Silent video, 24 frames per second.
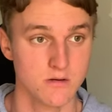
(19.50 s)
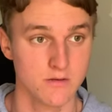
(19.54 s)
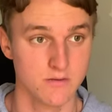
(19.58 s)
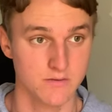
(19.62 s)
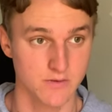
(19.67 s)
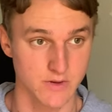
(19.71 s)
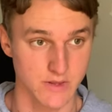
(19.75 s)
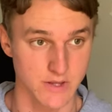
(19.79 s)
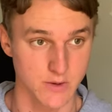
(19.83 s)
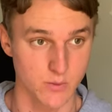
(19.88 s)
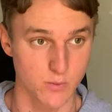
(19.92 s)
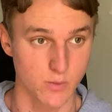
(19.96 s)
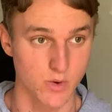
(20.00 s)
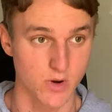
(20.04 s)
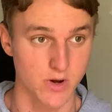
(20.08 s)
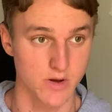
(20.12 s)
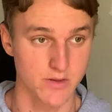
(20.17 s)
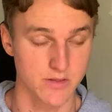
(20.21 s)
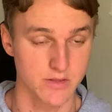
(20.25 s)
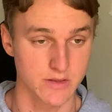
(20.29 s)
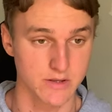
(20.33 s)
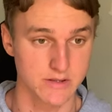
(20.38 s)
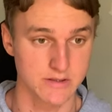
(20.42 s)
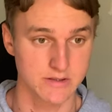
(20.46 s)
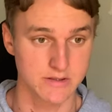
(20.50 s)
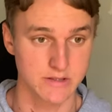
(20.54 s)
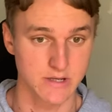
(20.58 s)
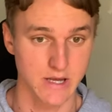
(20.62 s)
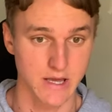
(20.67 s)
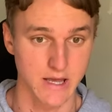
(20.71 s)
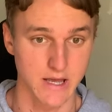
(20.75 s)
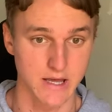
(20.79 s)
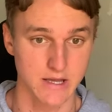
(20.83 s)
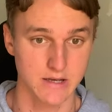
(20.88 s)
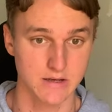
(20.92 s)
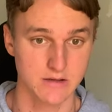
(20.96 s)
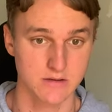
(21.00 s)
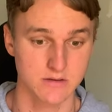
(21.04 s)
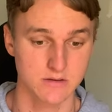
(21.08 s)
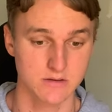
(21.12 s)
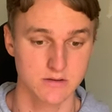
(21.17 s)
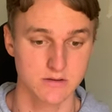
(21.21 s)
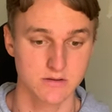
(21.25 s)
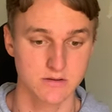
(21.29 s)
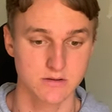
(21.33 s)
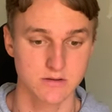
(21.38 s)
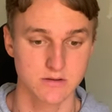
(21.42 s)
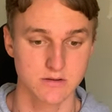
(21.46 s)
feeling worthless, and
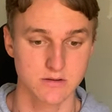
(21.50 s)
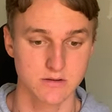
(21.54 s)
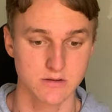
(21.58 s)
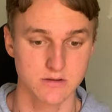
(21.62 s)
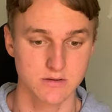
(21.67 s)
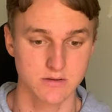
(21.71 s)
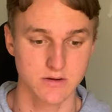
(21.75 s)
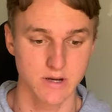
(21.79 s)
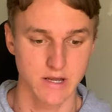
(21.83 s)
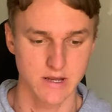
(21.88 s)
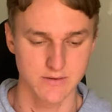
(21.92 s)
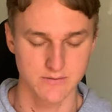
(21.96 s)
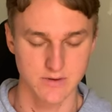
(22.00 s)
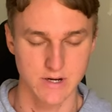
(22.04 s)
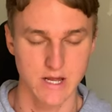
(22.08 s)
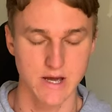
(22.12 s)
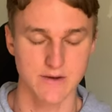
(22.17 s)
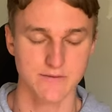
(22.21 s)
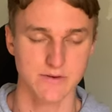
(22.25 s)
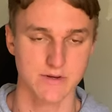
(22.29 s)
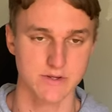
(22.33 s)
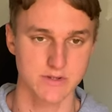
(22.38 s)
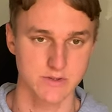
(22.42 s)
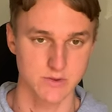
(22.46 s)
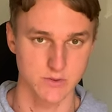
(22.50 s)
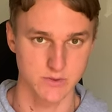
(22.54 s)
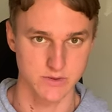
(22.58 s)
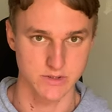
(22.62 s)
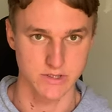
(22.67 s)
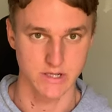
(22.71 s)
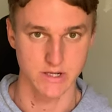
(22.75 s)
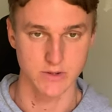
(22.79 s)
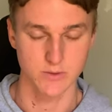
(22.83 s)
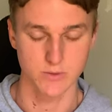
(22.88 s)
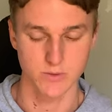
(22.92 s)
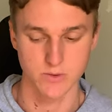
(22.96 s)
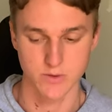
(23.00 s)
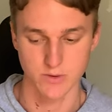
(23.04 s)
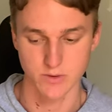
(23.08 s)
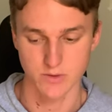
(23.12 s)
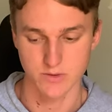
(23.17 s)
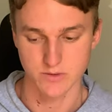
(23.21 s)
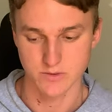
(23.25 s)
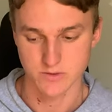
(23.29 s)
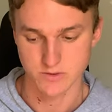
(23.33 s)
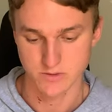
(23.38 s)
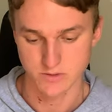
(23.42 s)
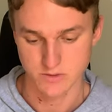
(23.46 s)
even having suicidal
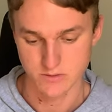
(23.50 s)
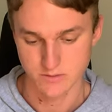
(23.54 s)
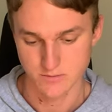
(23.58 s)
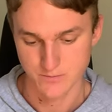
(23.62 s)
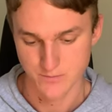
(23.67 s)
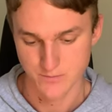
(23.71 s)
thoughts.